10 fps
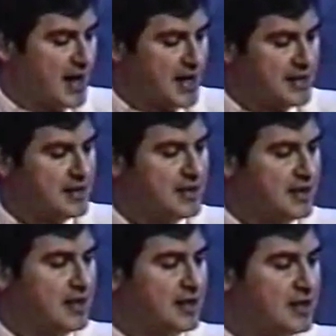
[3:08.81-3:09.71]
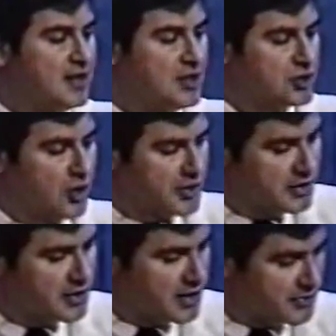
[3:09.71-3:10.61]
and uh, taught
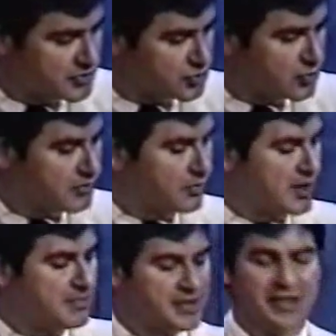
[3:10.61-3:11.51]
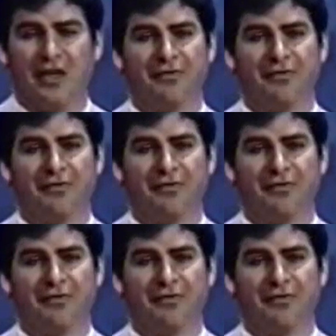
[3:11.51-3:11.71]
in another sort of way by St.